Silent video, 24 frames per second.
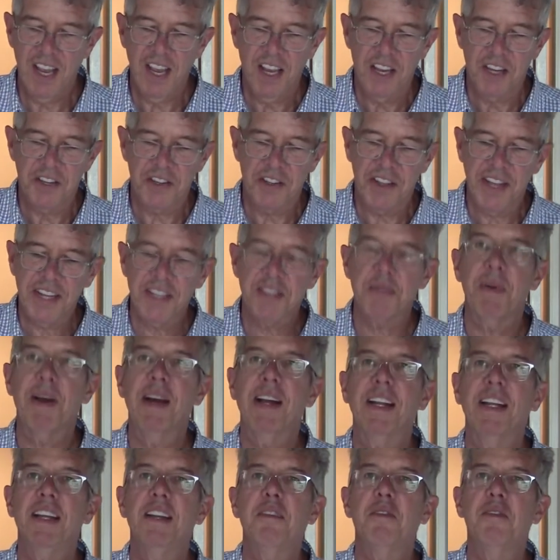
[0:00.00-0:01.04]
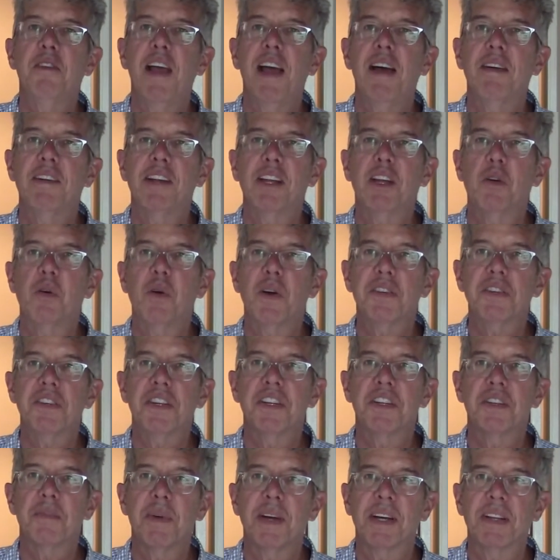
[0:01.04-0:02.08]
So that's about it. If you have any
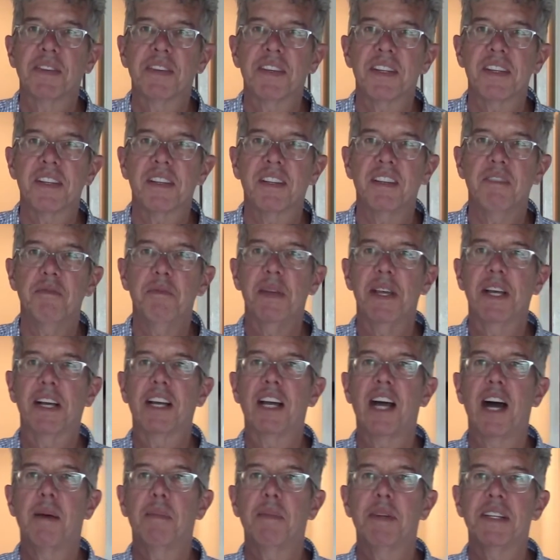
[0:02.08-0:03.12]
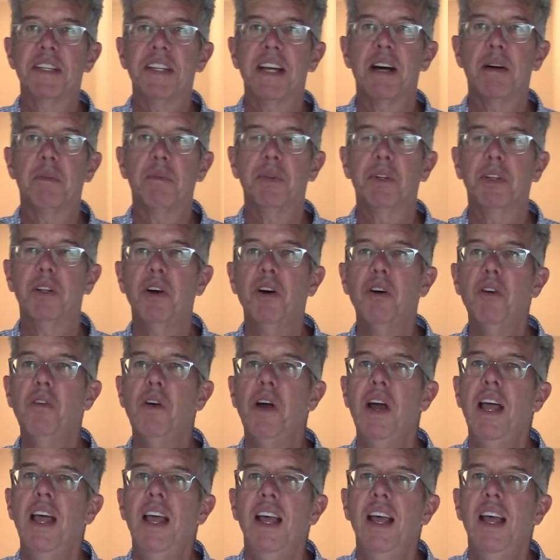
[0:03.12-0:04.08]
questions about this, leave me a comment down below.